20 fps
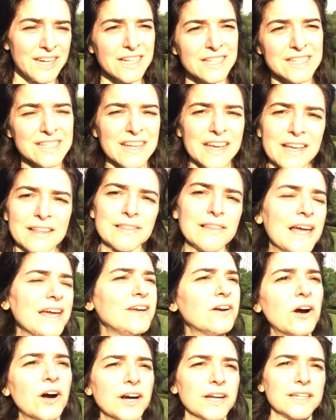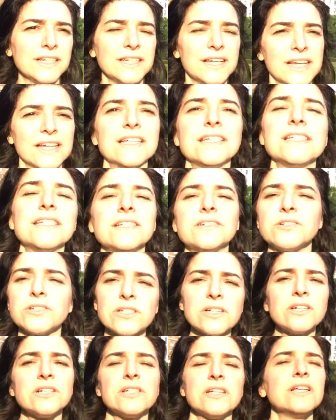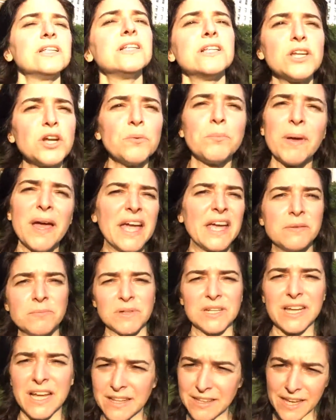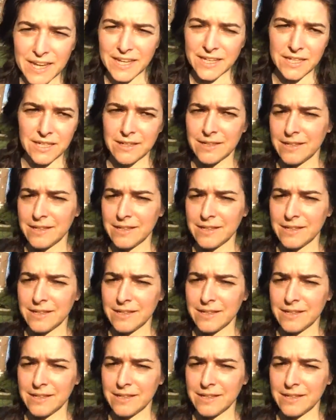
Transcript: like lightheartedness. There's a little pain, but not like